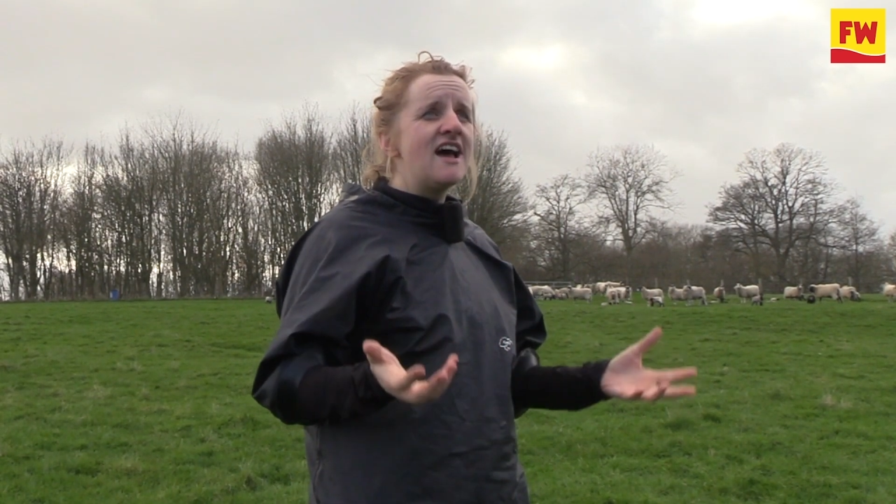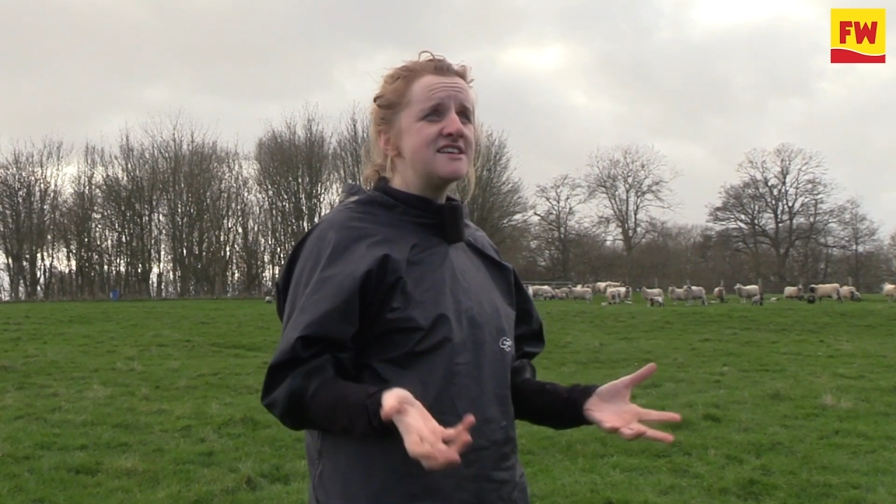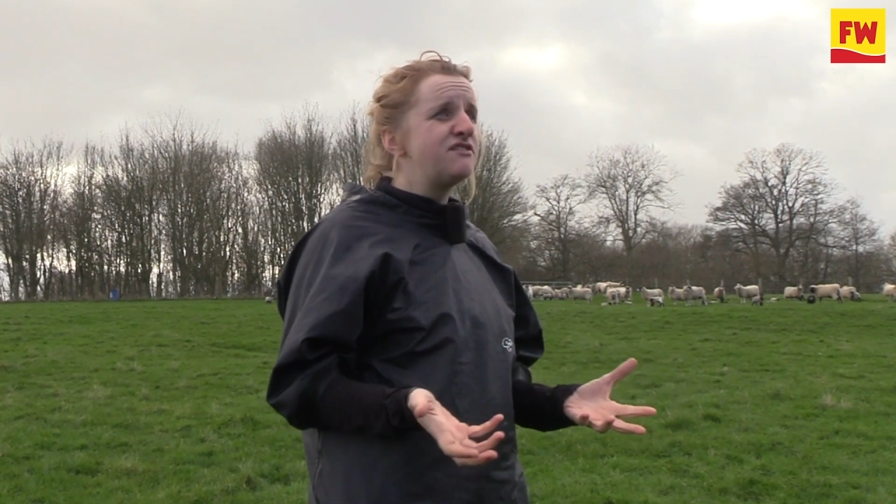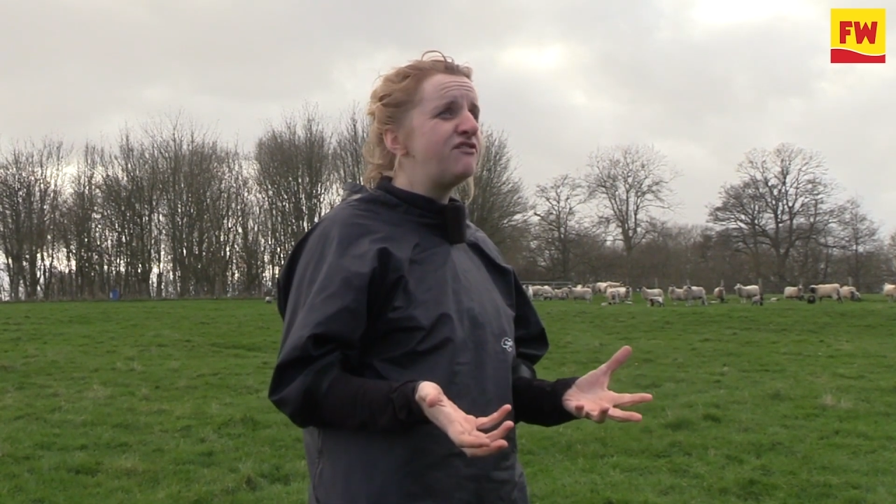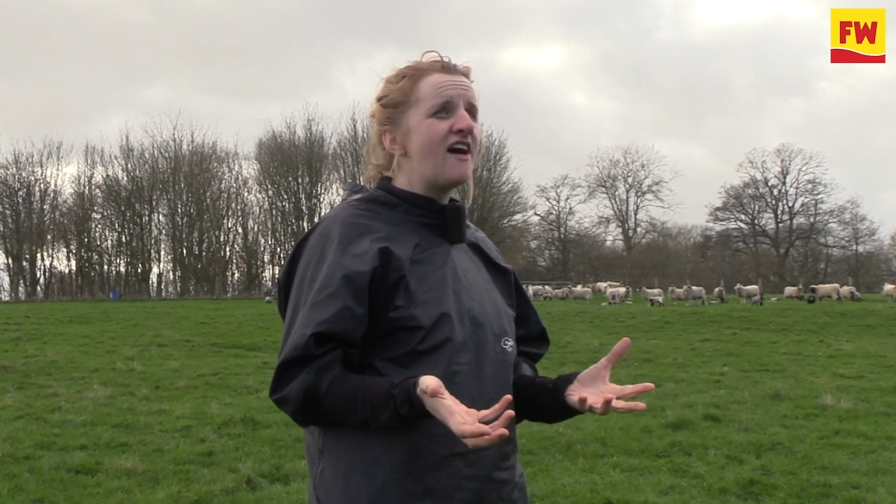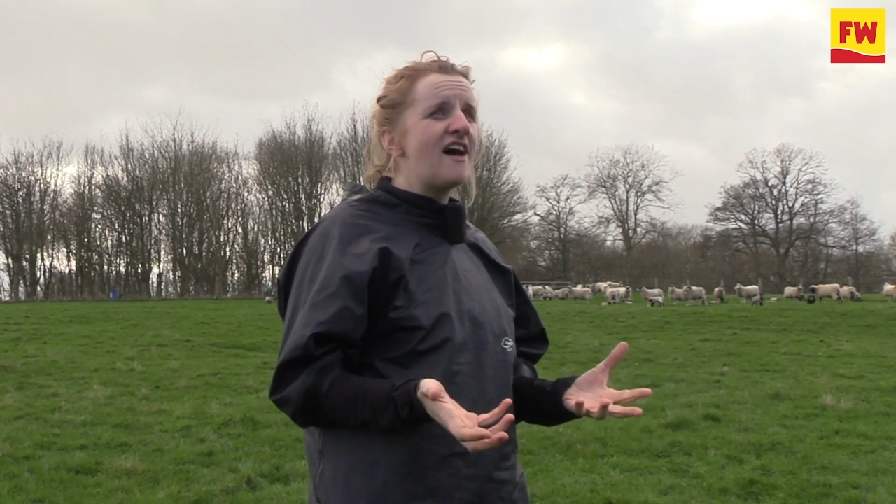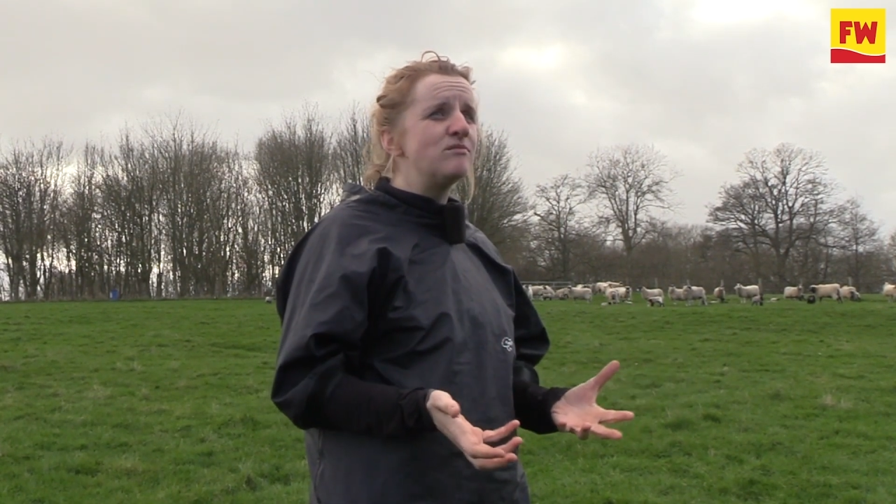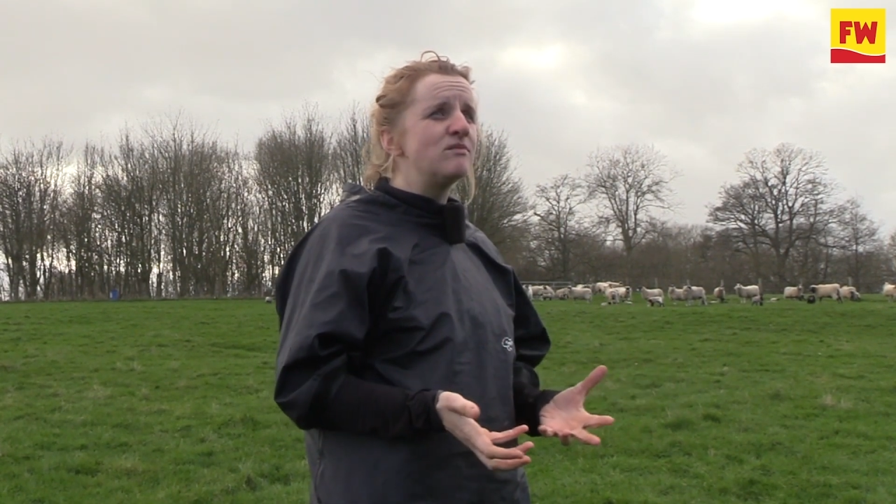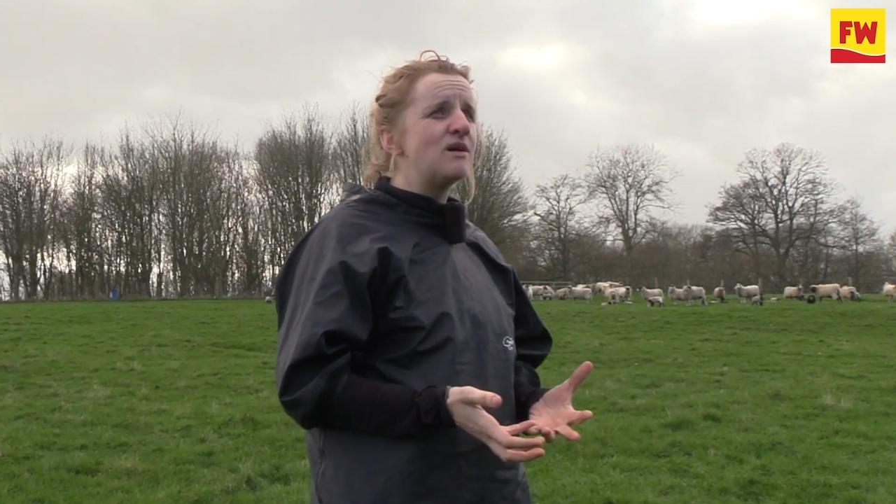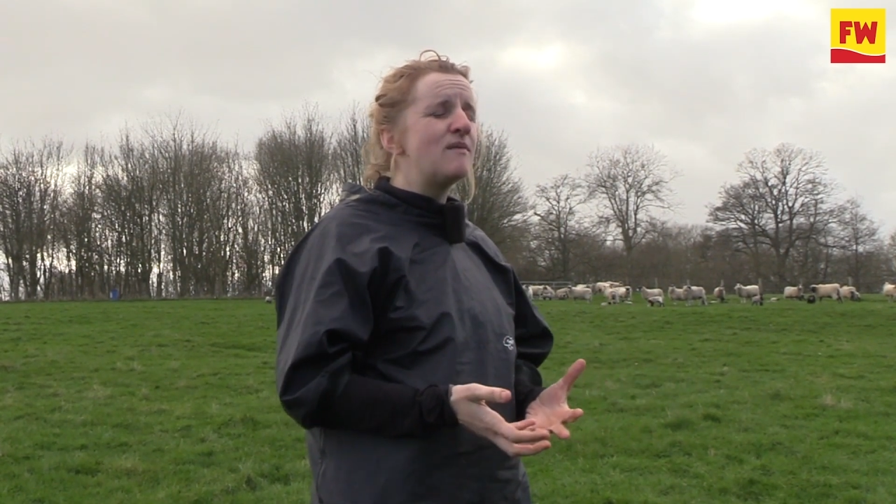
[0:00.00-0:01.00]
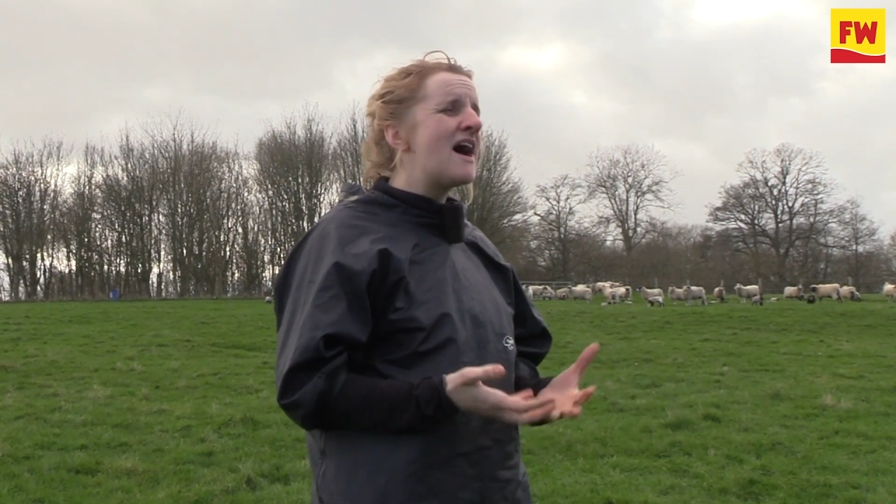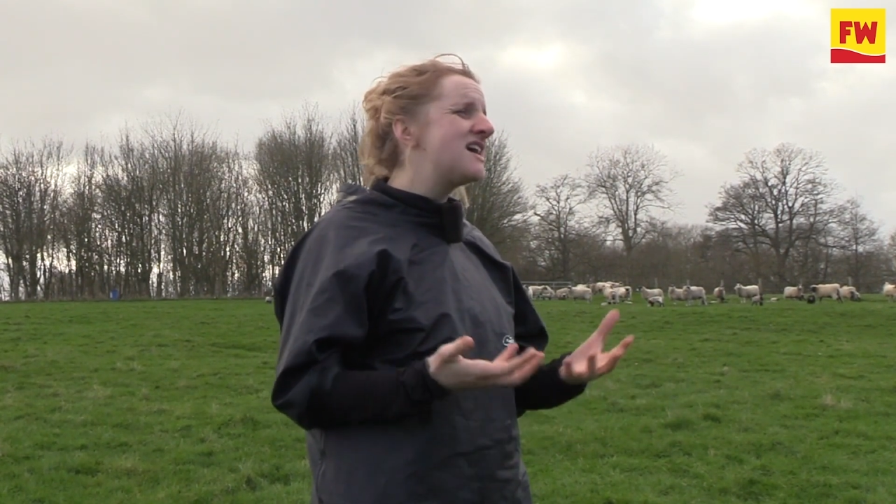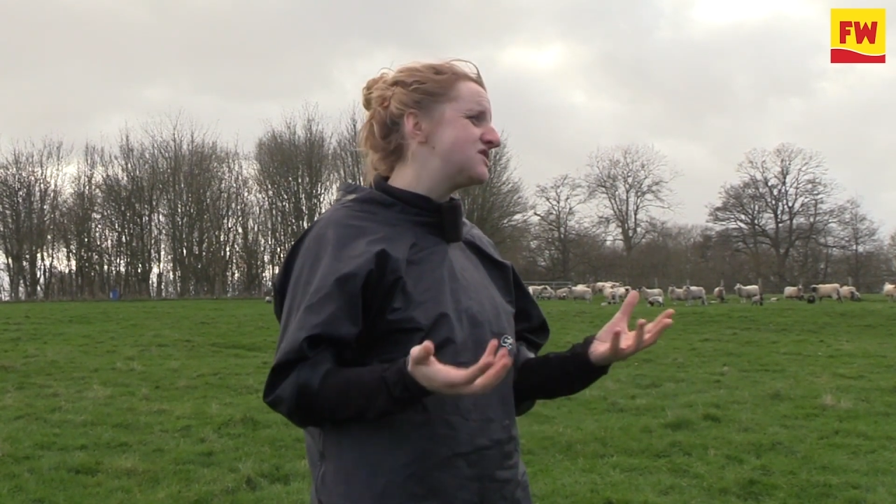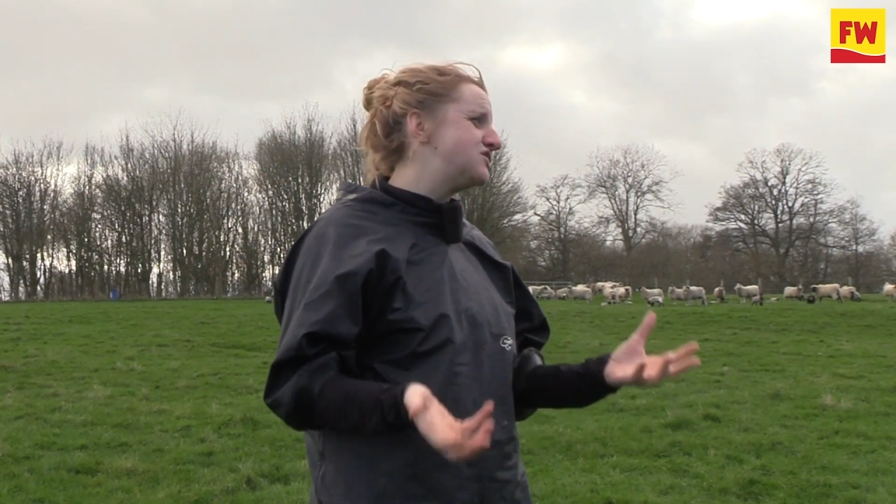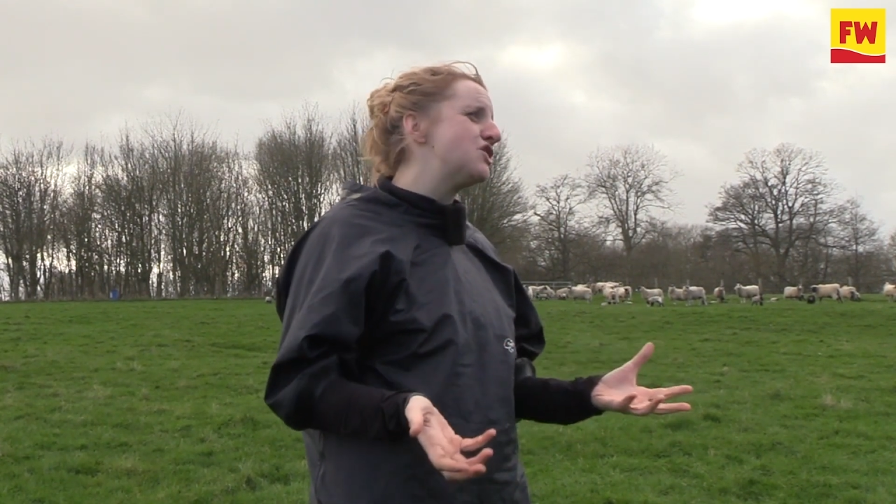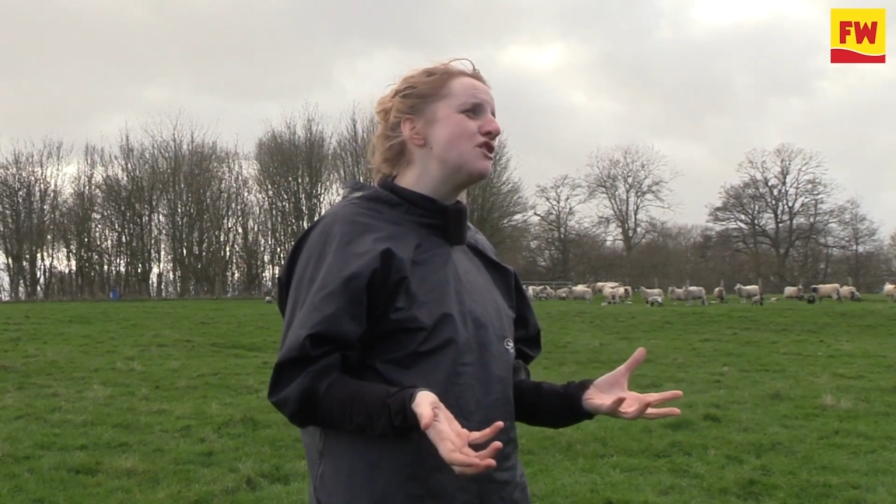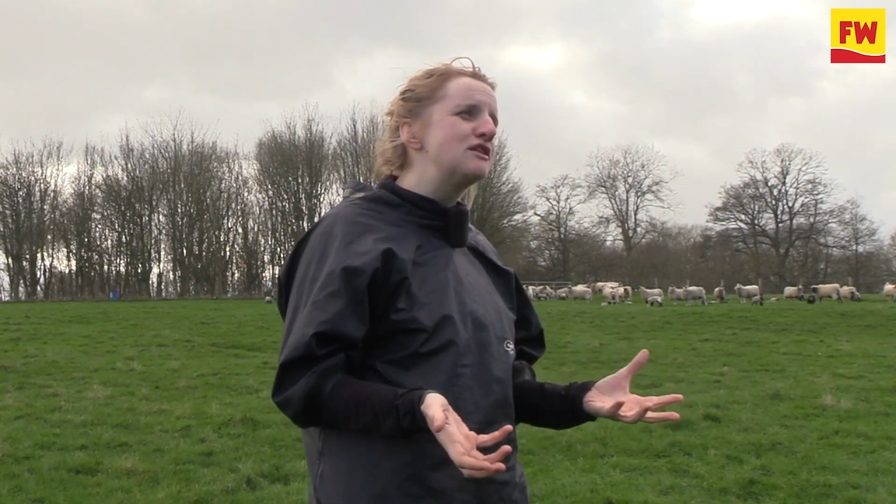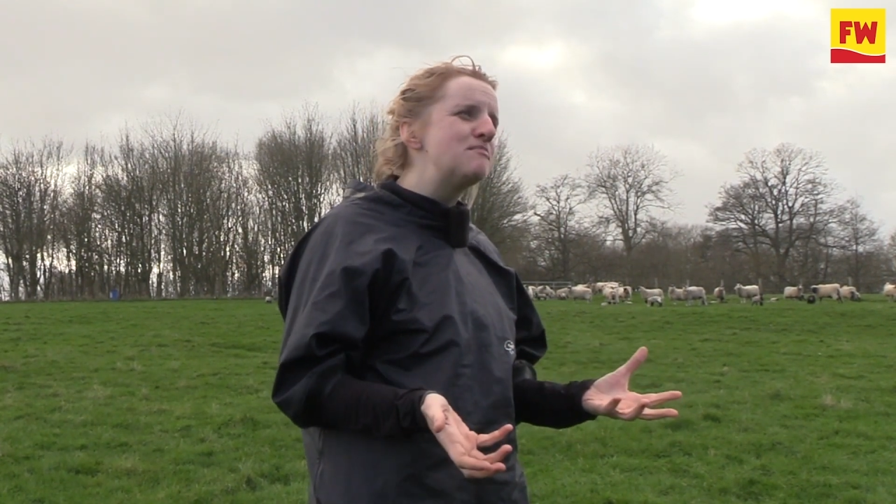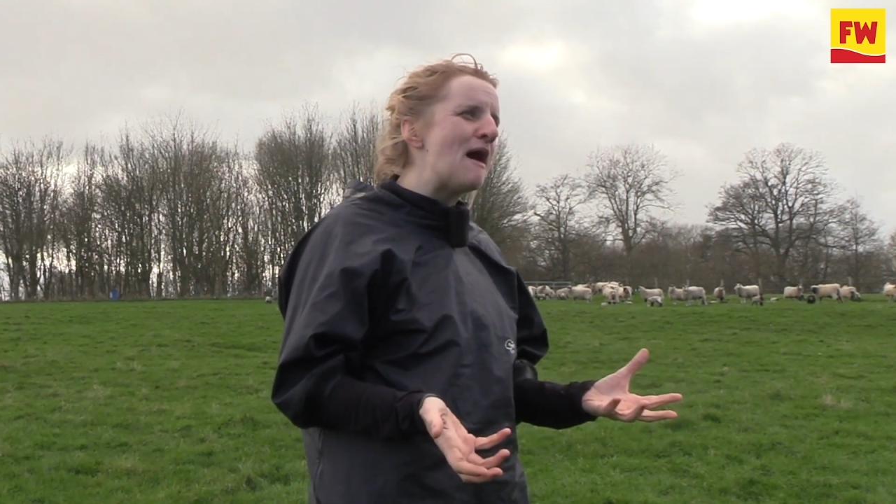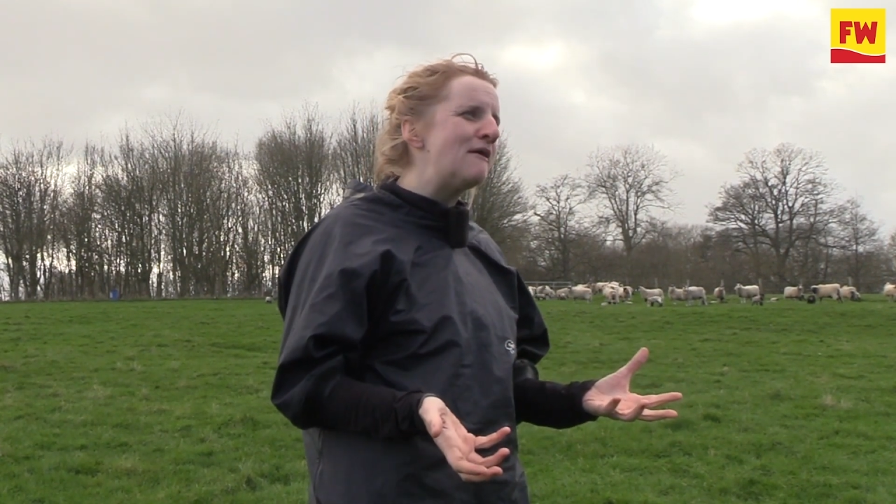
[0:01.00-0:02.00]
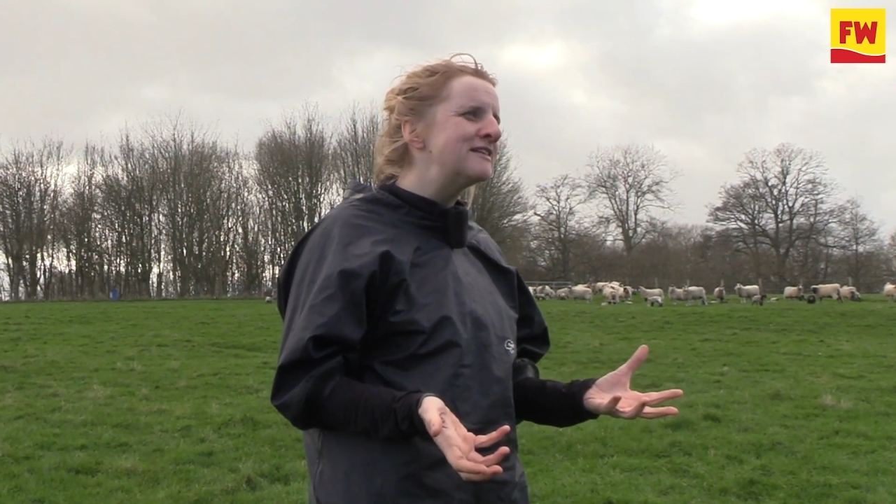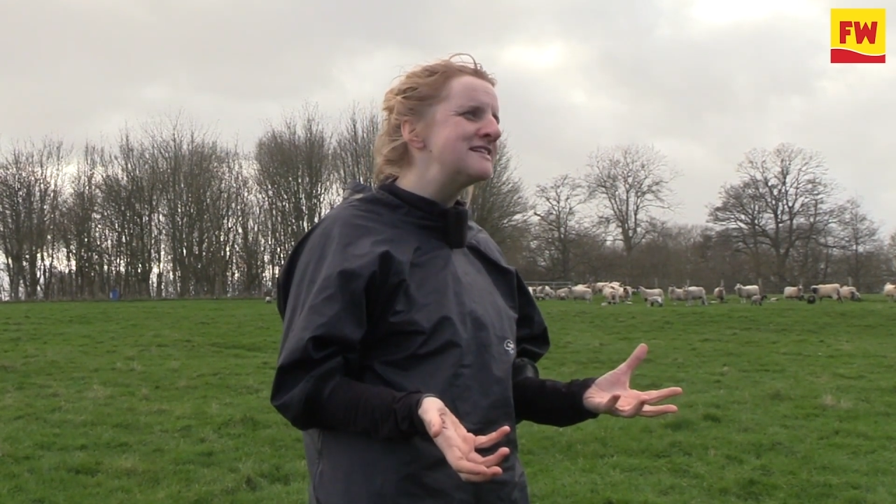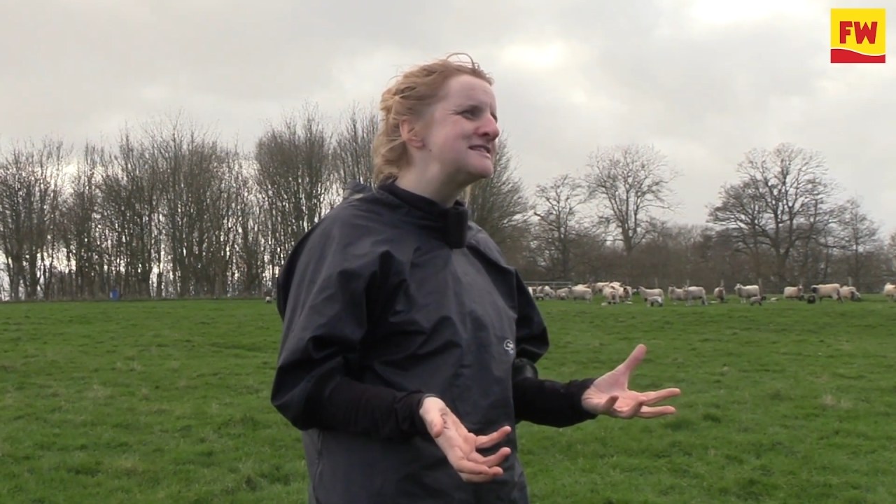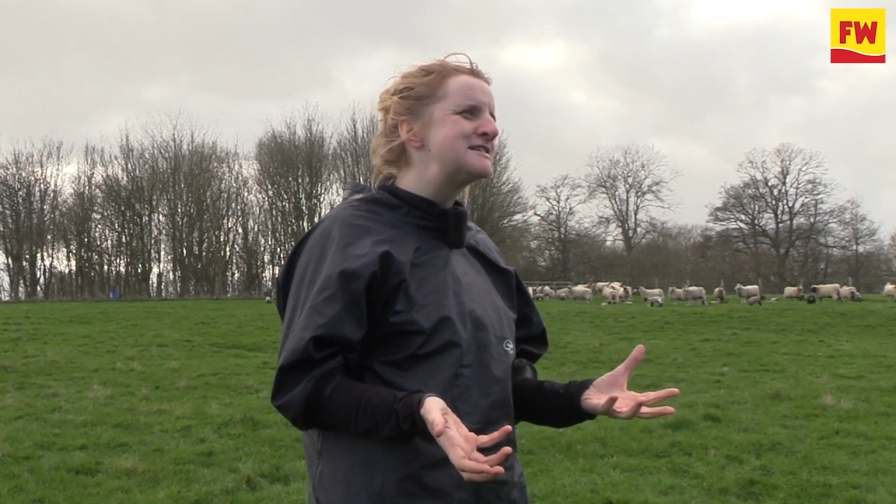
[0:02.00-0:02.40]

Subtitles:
as a vet, I'm actually totally powerless.